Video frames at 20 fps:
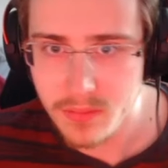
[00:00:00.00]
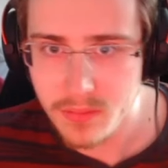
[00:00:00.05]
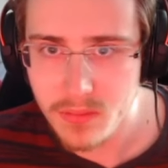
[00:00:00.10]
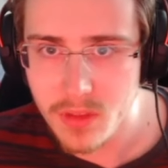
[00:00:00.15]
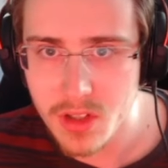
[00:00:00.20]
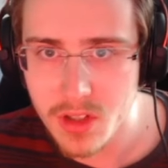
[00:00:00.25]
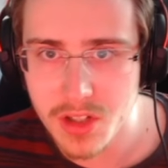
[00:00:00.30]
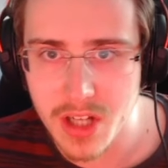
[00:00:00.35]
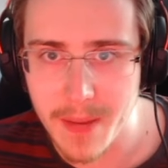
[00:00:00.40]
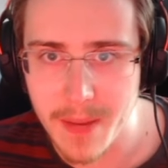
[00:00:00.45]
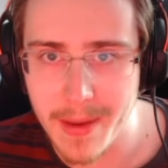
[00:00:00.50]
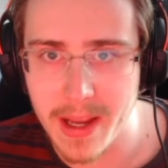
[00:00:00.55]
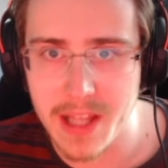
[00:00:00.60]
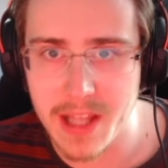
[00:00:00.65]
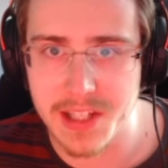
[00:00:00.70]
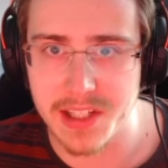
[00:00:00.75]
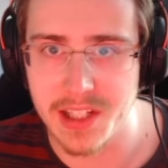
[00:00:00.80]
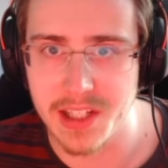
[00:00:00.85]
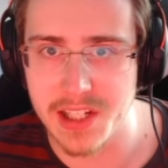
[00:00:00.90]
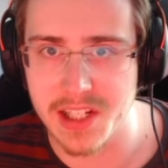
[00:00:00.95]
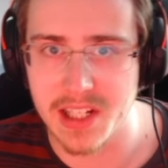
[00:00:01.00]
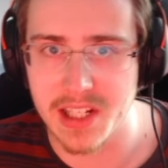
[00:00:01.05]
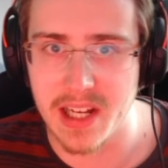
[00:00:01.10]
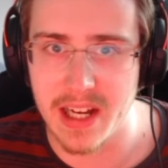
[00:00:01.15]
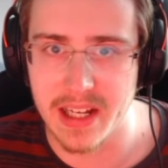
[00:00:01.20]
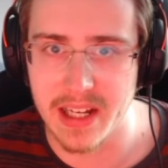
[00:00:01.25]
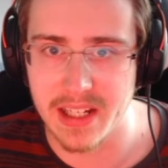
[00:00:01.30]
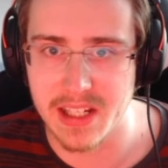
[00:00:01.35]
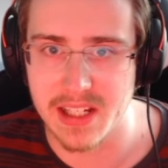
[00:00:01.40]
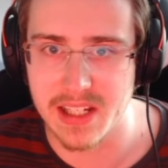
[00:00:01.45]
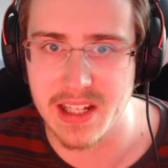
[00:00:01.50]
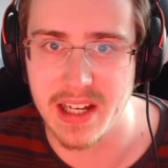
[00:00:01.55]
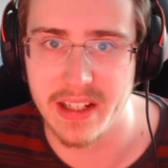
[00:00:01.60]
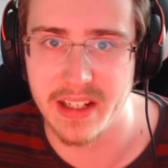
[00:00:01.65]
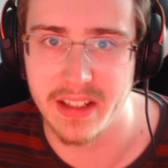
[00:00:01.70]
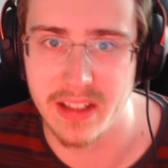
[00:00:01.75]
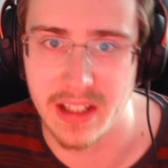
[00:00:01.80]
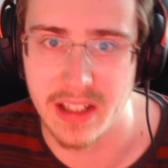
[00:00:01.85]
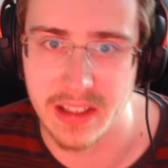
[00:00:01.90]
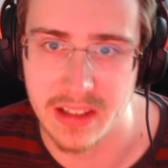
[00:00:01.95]
So I'm against this guy. He's
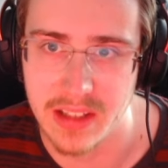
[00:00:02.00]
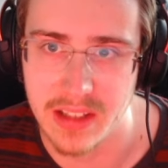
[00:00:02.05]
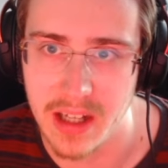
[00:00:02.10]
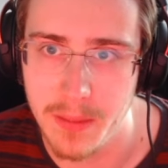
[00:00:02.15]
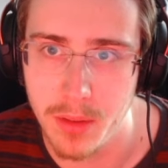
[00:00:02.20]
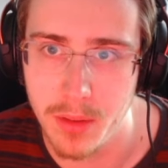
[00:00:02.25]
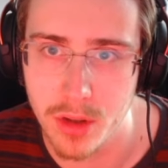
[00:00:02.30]
got a double